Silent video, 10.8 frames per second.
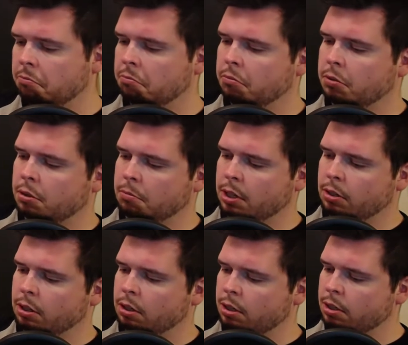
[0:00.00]
So I'm
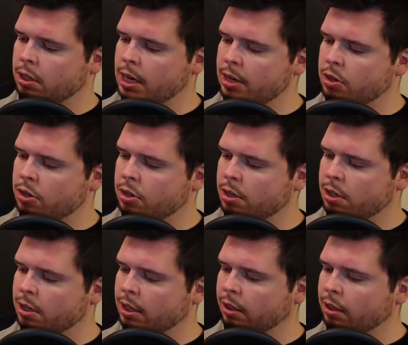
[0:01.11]
guessing this attaches just
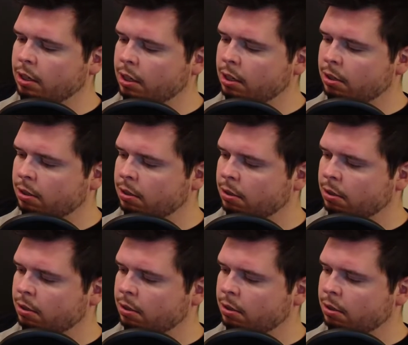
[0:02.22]
like this.